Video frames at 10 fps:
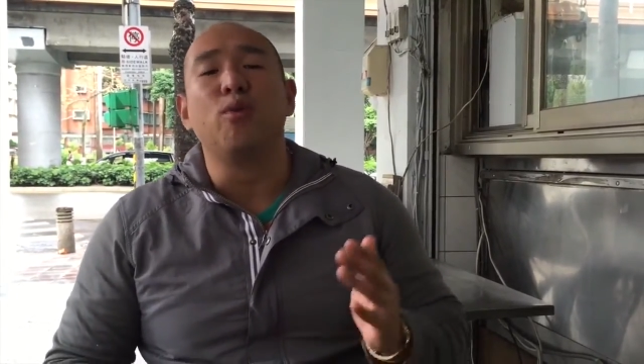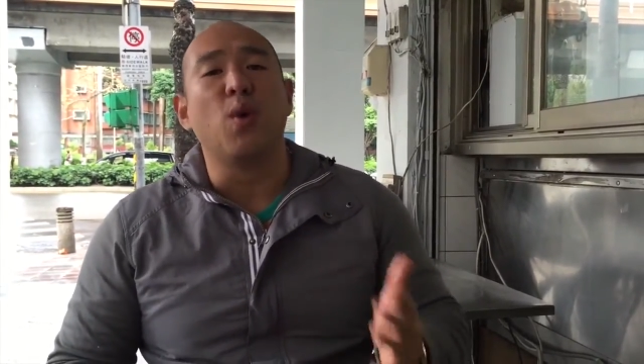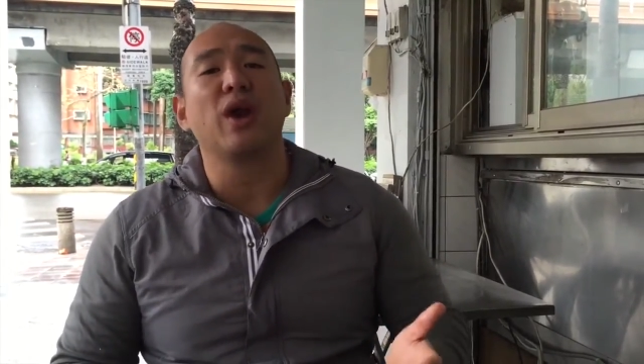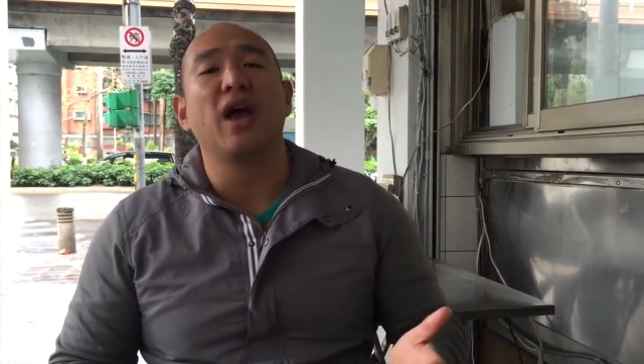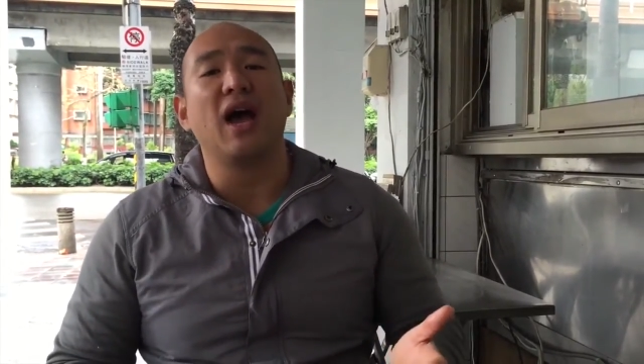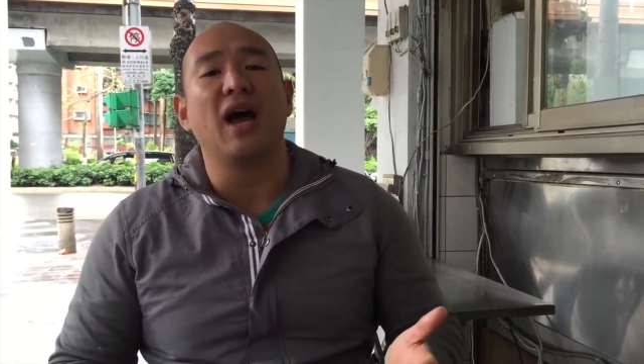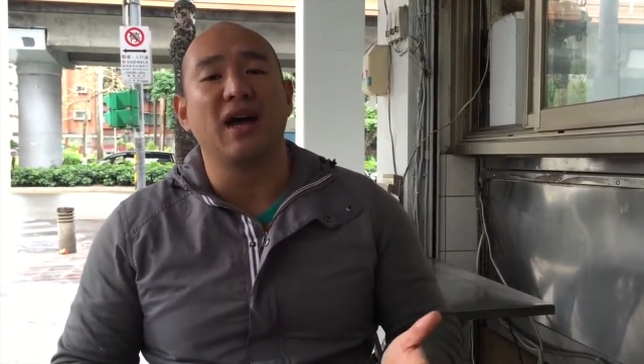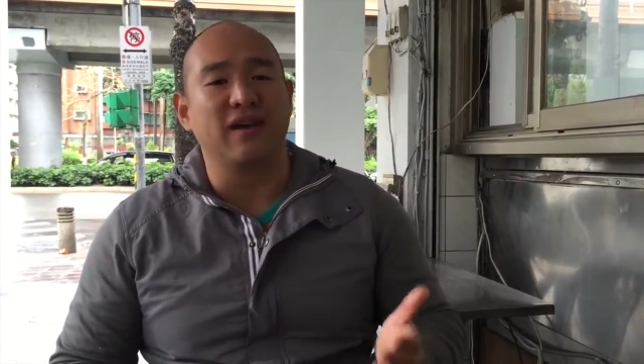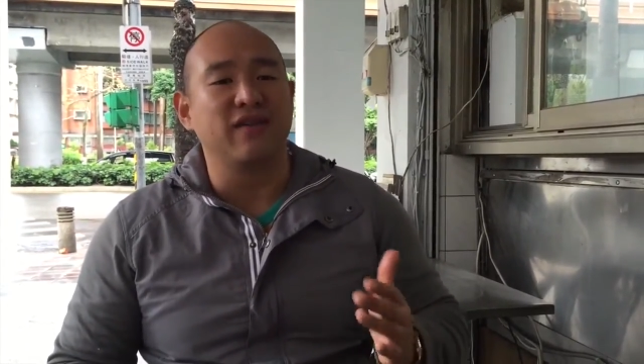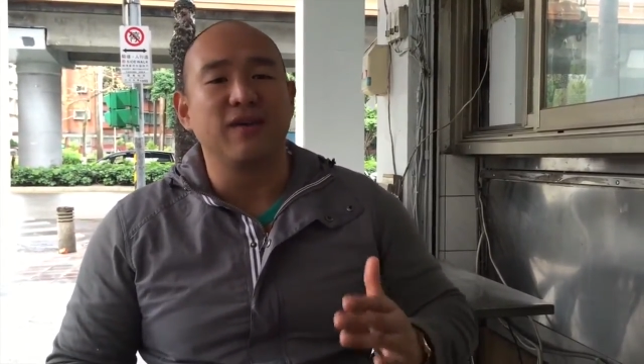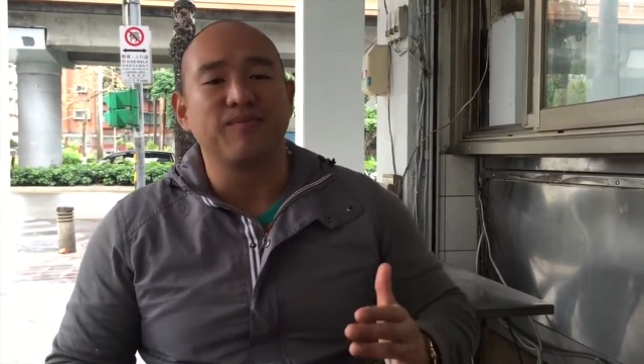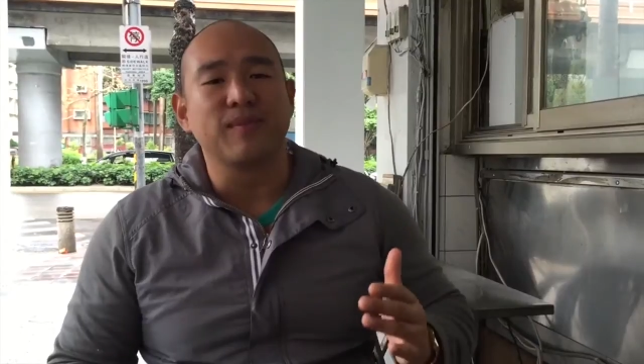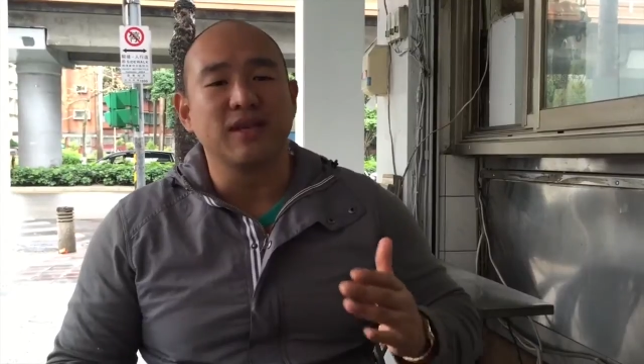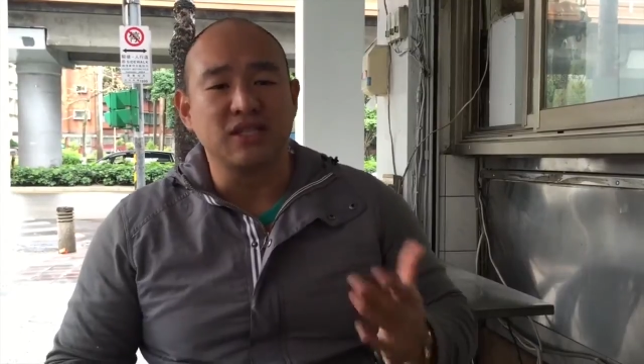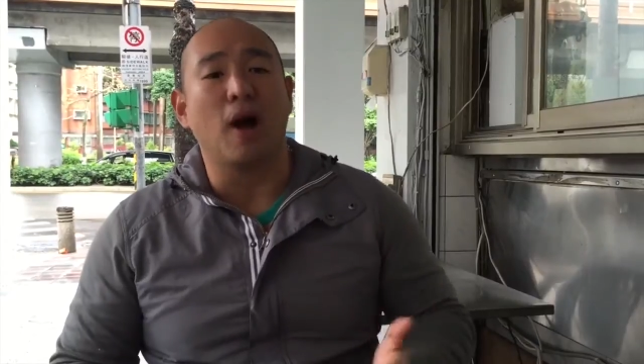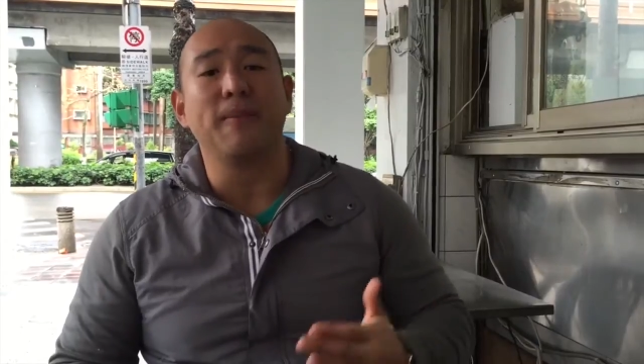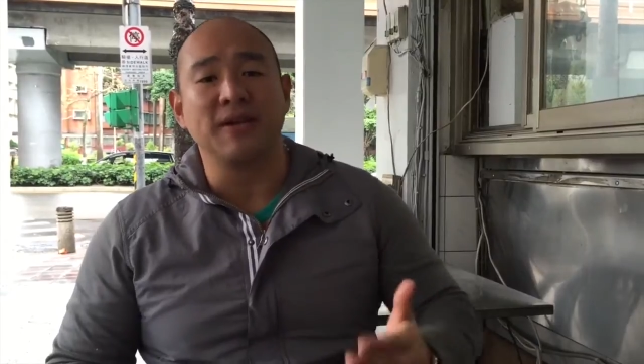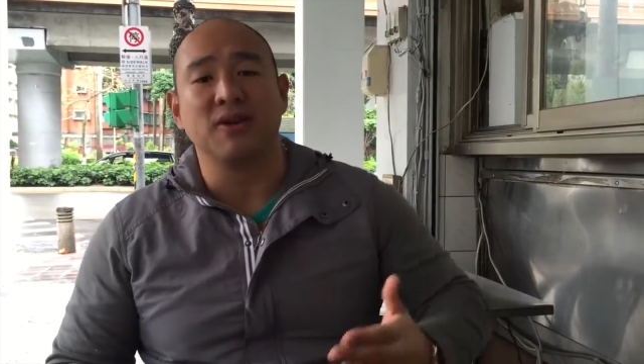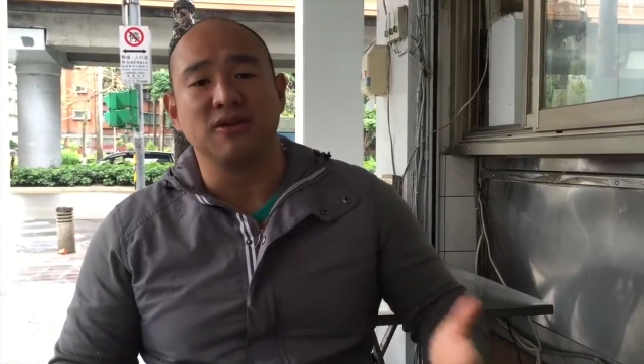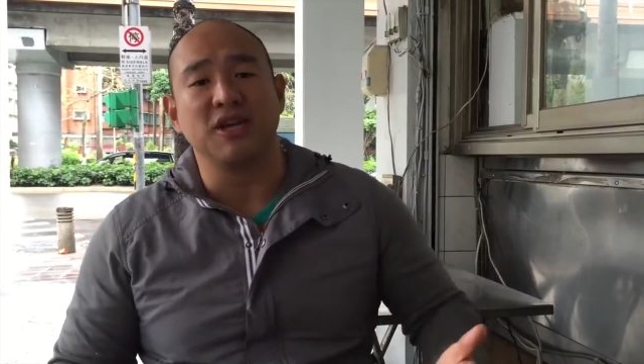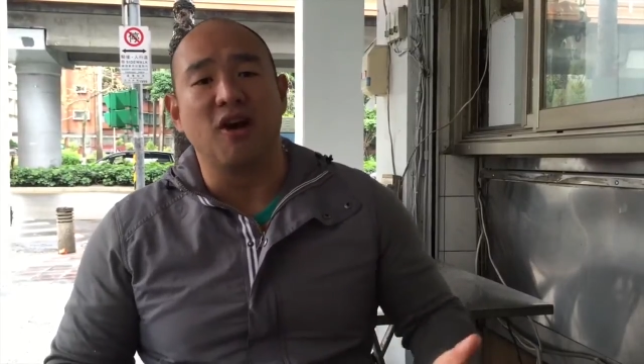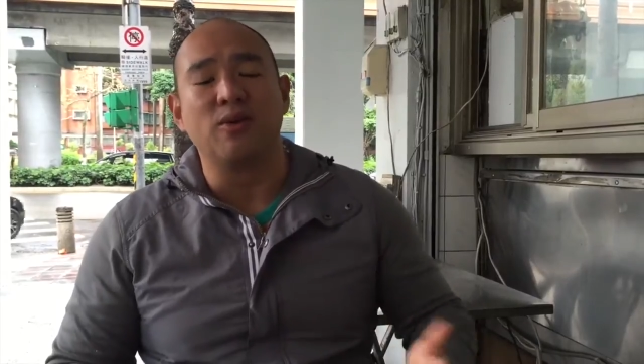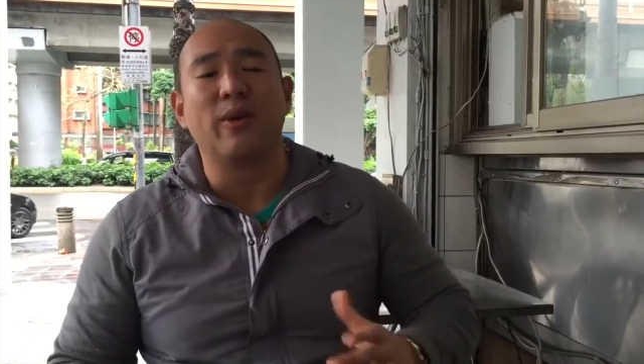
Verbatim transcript: we want to have Shaobing You Tiao.